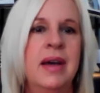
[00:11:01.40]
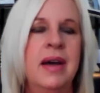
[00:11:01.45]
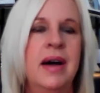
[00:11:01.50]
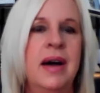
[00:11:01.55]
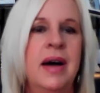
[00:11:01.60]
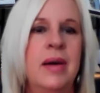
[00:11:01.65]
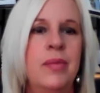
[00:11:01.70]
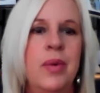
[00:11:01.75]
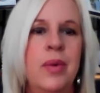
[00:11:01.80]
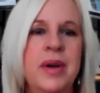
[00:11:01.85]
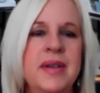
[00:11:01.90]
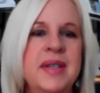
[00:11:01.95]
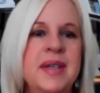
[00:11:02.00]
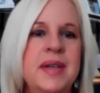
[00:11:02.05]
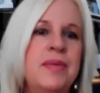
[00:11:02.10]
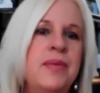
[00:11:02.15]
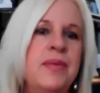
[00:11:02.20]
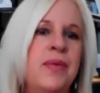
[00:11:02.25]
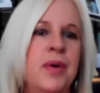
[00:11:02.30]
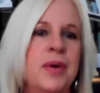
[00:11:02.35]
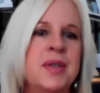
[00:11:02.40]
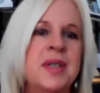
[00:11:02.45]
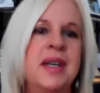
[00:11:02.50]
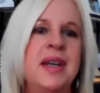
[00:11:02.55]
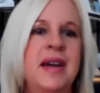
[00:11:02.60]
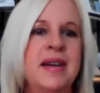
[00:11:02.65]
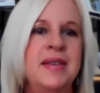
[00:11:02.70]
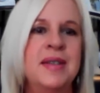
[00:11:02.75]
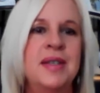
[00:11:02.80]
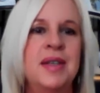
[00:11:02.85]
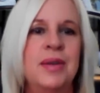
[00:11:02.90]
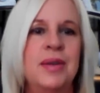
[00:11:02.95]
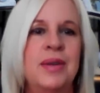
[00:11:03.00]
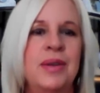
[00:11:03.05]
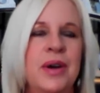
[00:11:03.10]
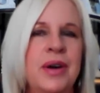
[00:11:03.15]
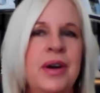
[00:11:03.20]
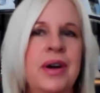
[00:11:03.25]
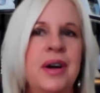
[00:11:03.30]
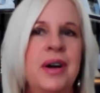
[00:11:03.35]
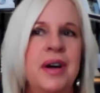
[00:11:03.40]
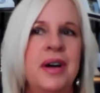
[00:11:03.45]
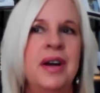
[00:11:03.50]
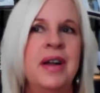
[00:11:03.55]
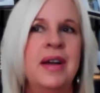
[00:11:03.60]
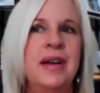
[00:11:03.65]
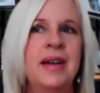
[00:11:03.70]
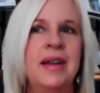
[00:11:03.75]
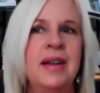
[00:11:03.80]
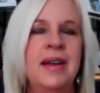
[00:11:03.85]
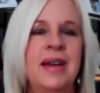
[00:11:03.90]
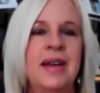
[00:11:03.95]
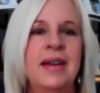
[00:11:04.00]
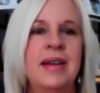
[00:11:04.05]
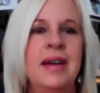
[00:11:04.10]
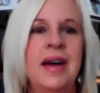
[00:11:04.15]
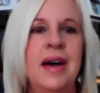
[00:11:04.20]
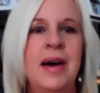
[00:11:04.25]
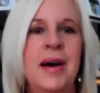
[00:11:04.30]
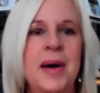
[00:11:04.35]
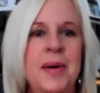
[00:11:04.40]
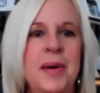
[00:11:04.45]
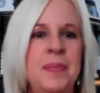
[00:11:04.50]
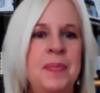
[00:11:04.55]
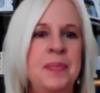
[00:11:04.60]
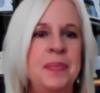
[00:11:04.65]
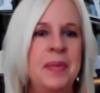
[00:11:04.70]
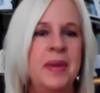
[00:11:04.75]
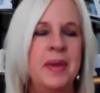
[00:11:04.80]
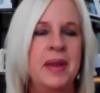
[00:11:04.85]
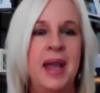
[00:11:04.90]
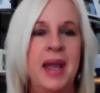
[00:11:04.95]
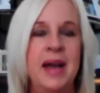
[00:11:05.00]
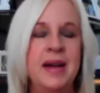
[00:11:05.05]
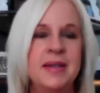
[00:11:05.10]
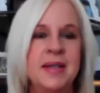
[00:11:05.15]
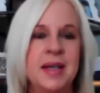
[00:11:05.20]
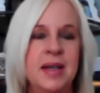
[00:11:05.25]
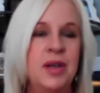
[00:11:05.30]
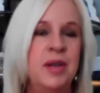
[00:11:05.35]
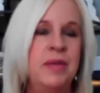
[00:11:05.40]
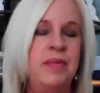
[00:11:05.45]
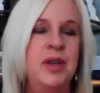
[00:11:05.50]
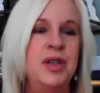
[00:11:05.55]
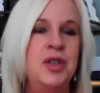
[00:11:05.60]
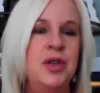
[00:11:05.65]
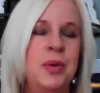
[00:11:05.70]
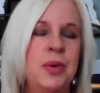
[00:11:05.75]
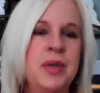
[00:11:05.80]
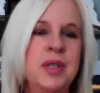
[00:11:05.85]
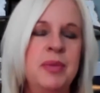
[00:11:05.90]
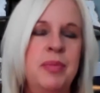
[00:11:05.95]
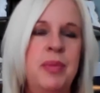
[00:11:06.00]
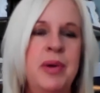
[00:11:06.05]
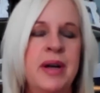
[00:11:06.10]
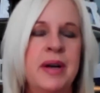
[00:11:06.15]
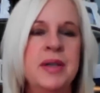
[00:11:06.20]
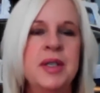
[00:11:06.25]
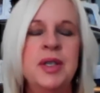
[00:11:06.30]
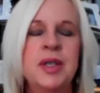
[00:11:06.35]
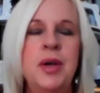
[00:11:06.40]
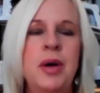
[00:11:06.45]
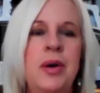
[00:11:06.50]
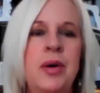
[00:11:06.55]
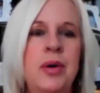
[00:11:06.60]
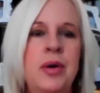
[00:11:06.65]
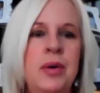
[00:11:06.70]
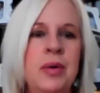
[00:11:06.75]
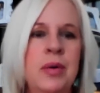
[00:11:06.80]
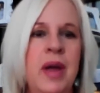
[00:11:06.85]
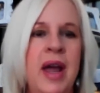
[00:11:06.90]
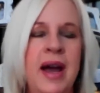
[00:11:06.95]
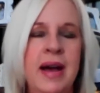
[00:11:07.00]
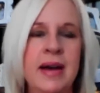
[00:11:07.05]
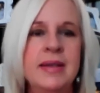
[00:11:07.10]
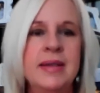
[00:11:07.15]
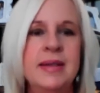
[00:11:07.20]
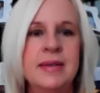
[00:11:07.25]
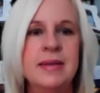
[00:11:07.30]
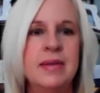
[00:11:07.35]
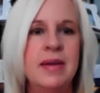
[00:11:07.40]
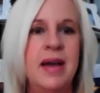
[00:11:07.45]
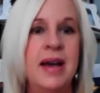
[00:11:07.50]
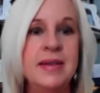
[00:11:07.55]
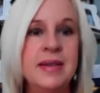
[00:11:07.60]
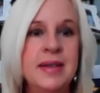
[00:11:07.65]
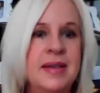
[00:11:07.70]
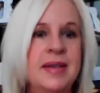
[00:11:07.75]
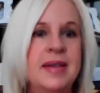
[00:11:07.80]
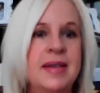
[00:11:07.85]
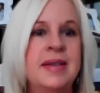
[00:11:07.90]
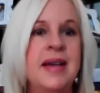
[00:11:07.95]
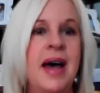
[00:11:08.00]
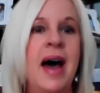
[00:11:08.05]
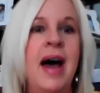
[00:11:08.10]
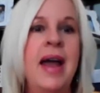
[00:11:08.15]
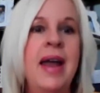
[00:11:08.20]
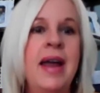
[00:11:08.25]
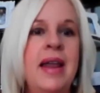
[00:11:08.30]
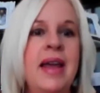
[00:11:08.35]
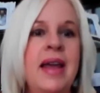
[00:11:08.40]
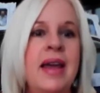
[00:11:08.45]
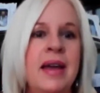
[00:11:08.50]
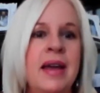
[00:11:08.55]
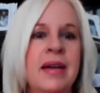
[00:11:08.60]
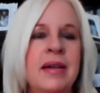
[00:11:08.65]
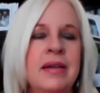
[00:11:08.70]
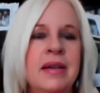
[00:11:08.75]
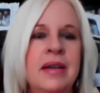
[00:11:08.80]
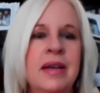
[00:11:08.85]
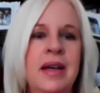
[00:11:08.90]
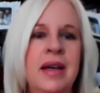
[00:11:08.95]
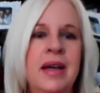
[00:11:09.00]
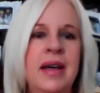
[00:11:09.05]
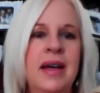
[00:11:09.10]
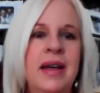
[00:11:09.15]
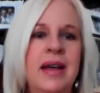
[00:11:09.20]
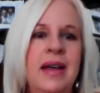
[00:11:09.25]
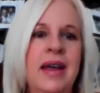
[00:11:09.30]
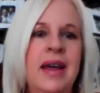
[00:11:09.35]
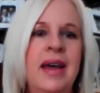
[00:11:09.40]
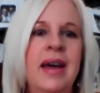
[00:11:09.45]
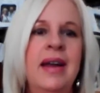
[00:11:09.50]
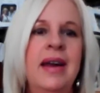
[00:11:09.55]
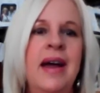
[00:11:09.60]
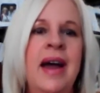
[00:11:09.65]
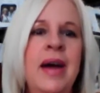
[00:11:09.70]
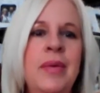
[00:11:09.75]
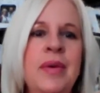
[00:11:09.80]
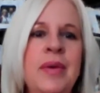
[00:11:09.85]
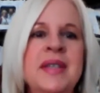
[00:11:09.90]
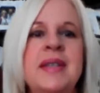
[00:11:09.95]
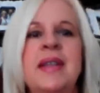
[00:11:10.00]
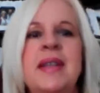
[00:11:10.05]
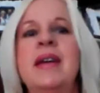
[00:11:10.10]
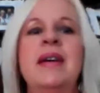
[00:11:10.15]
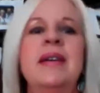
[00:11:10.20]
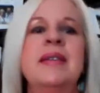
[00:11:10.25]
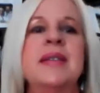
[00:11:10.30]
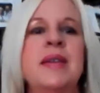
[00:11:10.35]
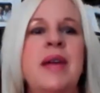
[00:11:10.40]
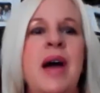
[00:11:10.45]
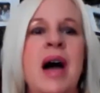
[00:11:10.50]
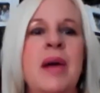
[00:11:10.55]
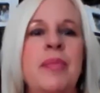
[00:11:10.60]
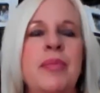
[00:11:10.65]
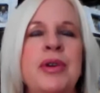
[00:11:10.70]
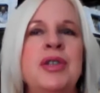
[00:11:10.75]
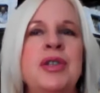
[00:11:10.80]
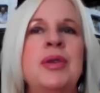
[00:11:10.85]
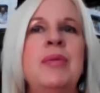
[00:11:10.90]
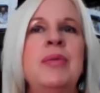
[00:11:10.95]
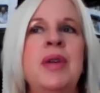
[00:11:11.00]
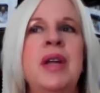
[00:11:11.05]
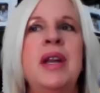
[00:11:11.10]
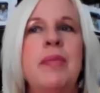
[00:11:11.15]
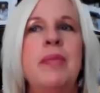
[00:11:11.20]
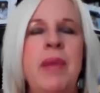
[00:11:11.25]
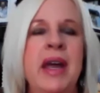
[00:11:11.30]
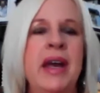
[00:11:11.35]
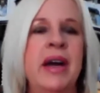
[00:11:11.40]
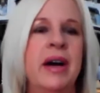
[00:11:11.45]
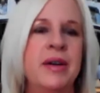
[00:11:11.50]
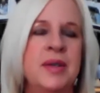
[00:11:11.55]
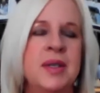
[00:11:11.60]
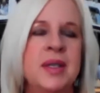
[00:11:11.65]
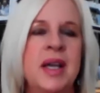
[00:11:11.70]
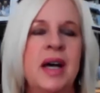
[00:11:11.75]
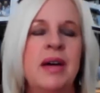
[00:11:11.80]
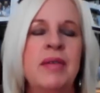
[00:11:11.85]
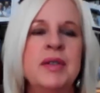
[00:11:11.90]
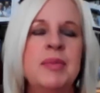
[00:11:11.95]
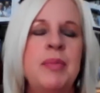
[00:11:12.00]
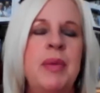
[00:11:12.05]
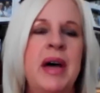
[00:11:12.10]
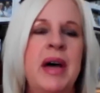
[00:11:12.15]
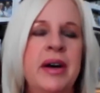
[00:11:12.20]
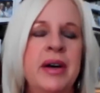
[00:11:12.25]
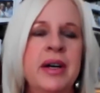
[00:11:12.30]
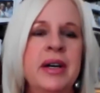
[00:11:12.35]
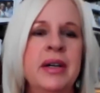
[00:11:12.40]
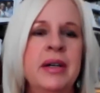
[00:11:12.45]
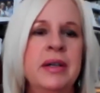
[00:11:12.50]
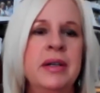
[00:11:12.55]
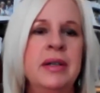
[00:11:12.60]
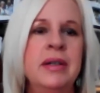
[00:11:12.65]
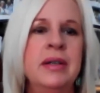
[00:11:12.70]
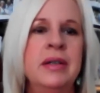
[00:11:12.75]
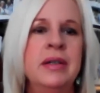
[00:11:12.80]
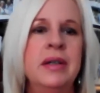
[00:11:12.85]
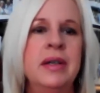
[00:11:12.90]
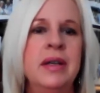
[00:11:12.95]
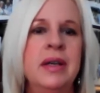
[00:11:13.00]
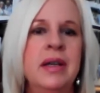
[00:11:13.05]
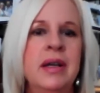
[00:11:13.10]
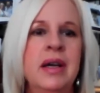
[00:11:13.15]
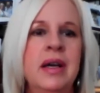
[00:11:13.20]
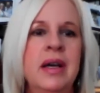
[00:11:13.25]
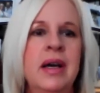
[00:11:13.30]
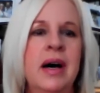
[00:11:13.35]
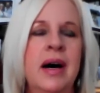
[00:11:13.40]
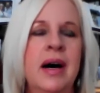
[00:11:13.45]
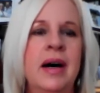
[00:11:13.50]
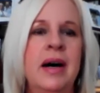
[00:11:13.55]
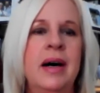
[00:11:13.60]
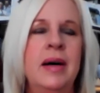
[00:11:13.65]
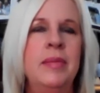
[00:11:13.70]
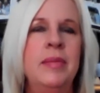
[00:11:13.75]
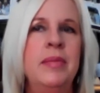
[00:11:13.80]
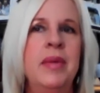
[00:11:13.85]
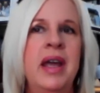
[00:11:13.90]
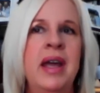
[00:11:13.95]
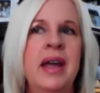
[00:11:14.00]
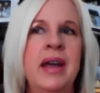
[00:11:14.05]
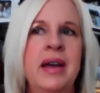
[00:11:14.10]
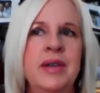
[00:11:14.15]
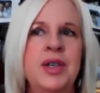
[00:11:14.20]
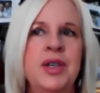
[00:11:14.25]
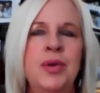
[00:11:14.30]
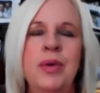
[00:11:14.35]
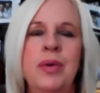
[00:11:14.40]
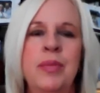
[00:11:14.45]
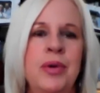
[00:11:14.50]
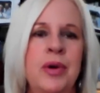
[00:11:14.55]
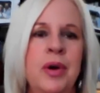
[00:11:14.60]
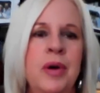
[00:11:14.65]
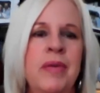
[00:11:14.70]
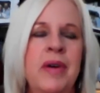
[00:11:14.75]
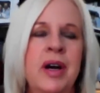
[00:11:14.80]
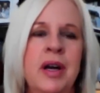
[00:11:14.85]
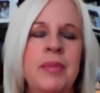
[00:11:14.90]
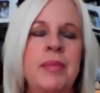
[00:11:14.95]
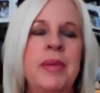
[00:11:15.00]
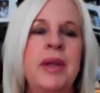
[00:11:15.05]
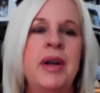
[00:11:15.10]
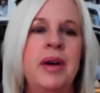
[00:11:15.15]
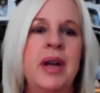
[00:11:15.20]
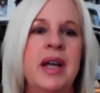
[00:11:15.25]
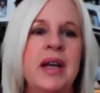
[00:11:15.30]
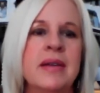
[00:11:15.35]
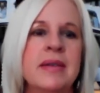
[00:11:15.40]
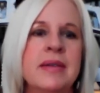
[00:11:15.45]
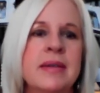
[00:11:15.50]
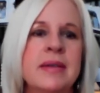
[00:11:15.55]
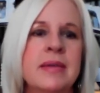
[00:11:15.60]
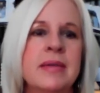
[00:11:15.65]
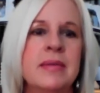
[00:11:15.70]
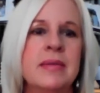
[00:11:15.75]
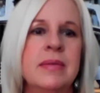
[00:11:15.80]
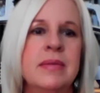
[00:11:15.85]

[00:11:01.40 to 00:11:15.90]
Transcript: Um, what is it forcing us to learn um, as individuals, but also as as a society? And I always think it's an opportunity to make ourselves better um, and to improve our communities.